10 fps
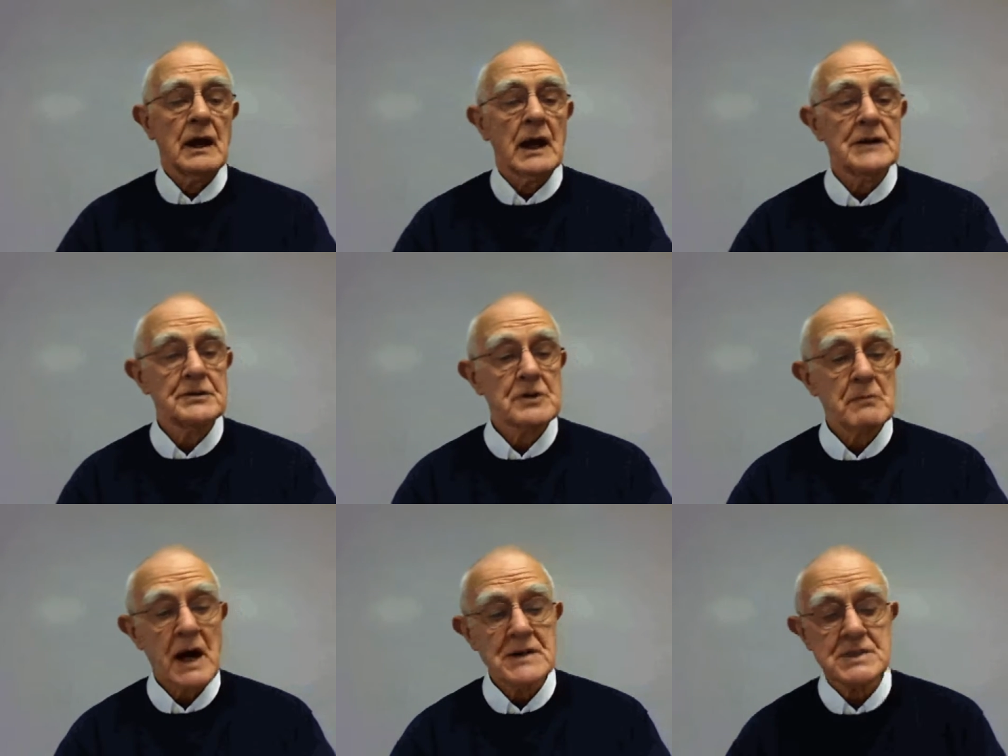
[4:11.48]
And it
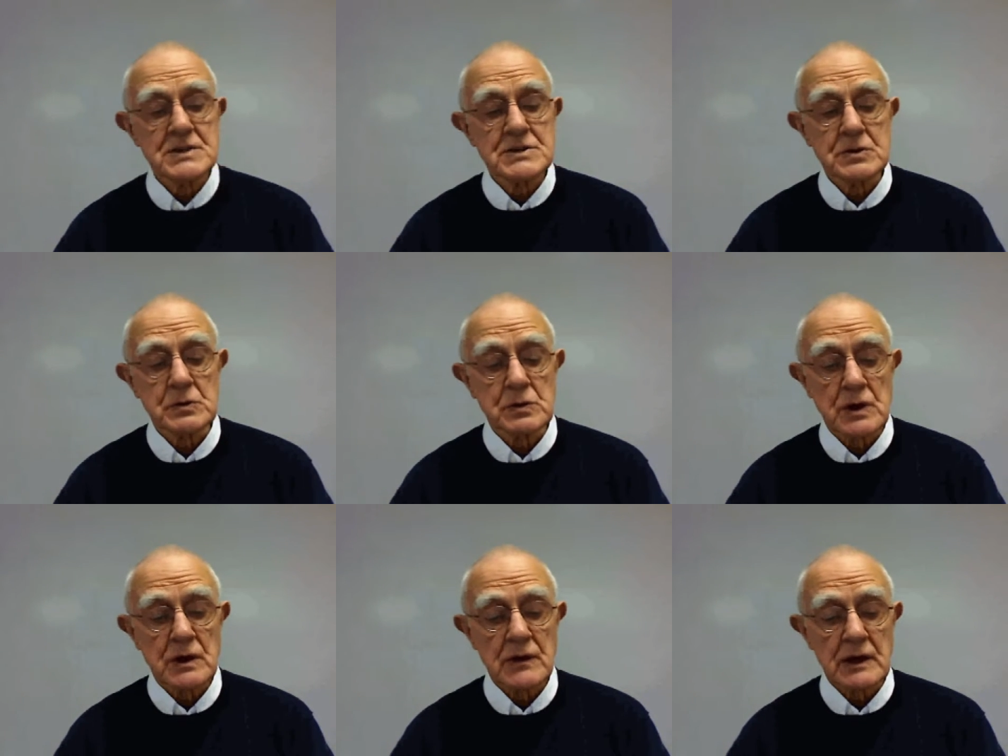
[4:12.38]
reminds us
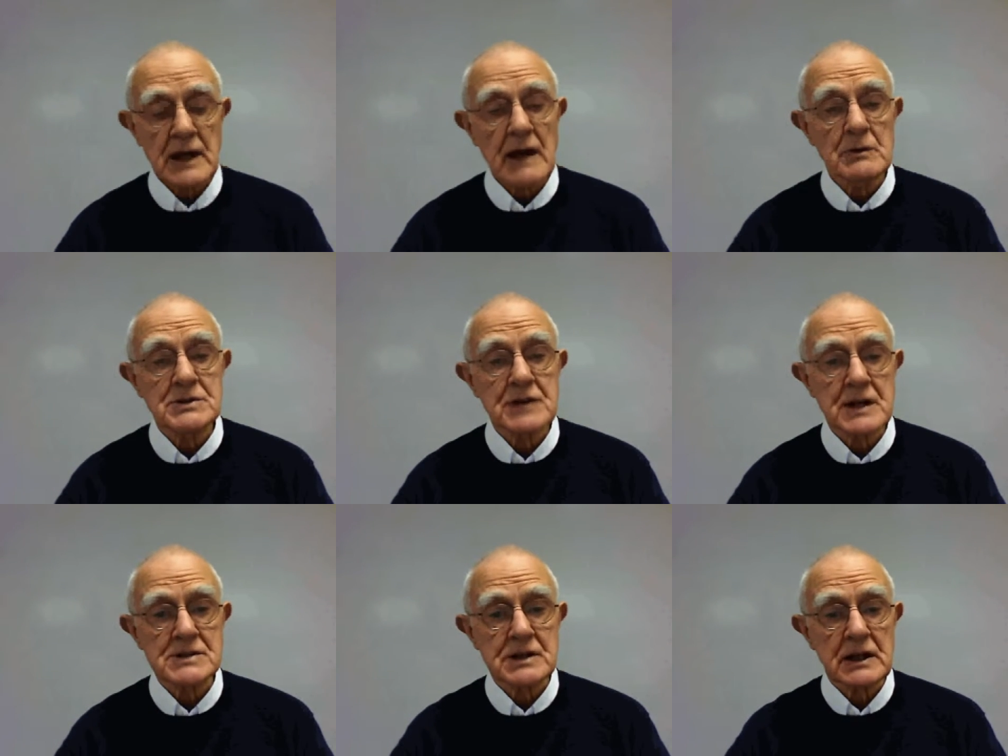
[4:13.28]
too that language
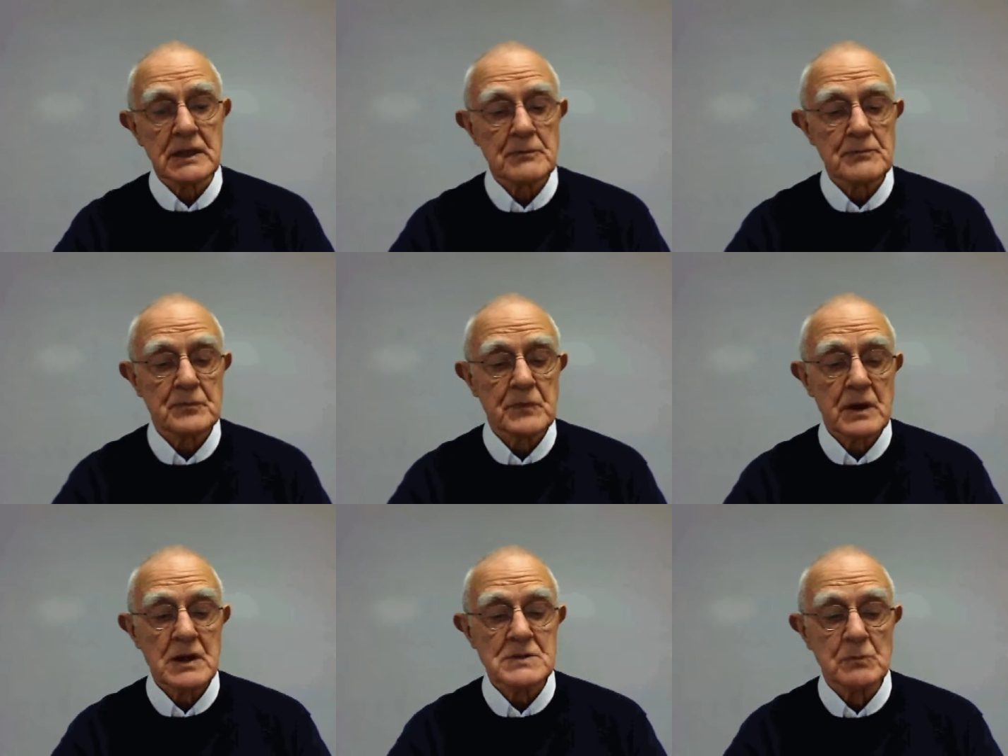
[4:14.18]
testing
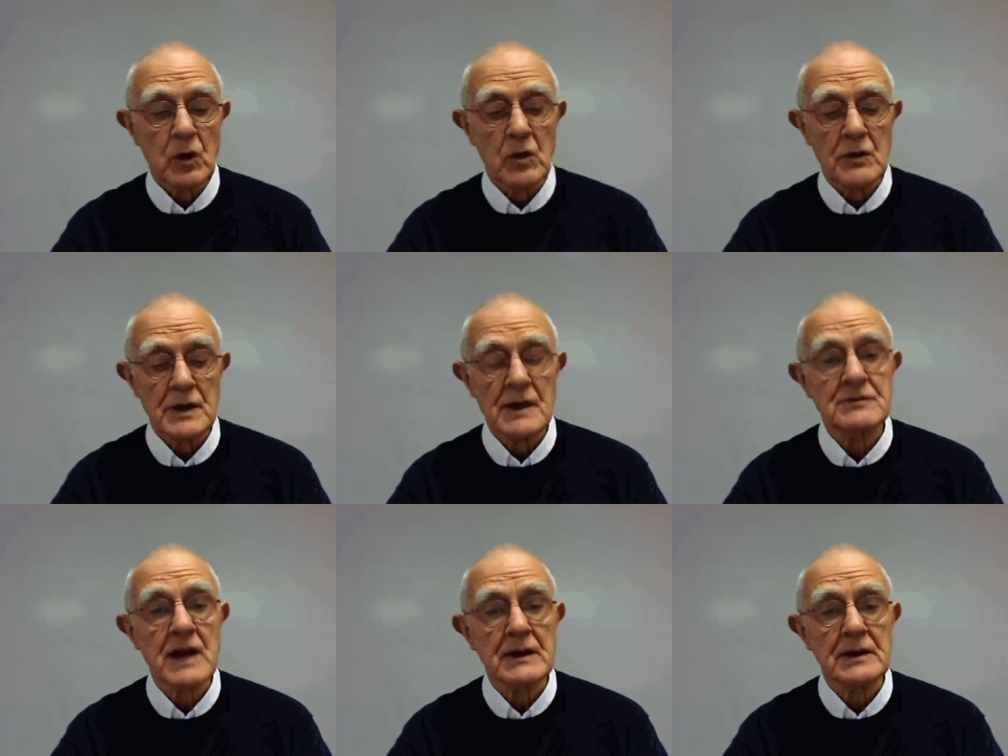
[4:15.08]
is more than a
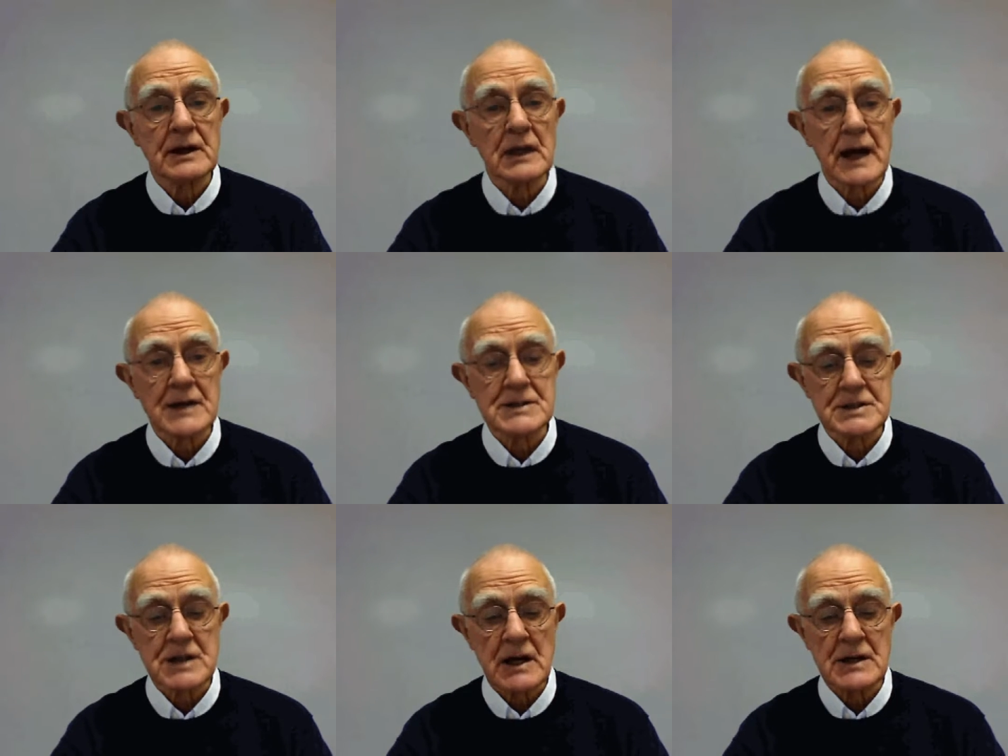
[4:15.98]
technical
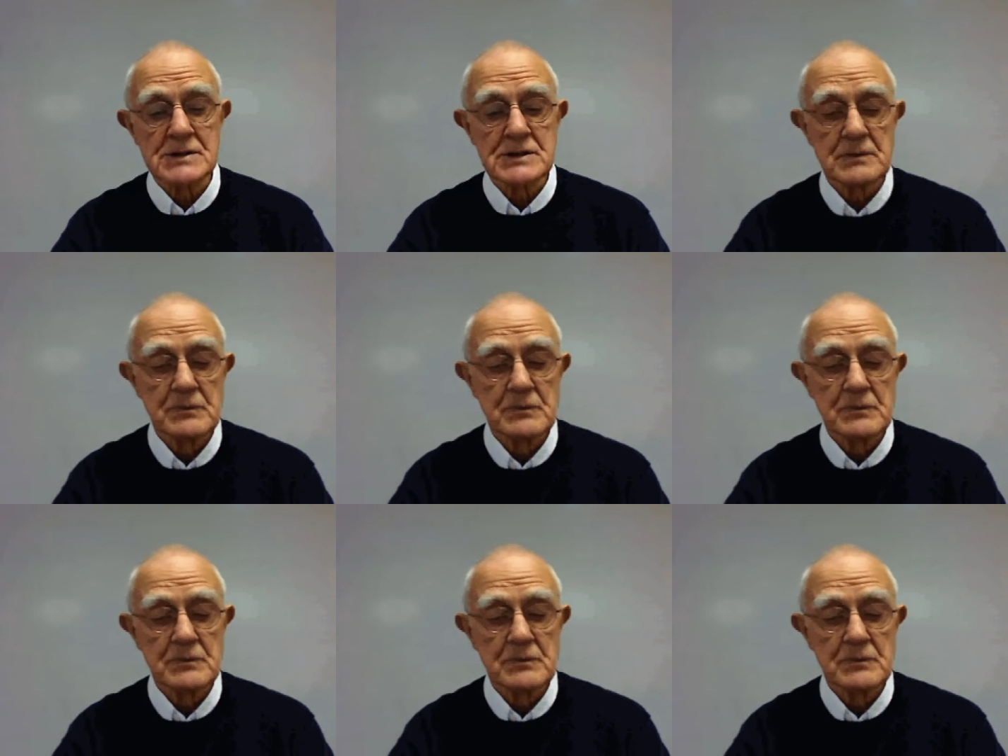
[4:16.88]
exercise.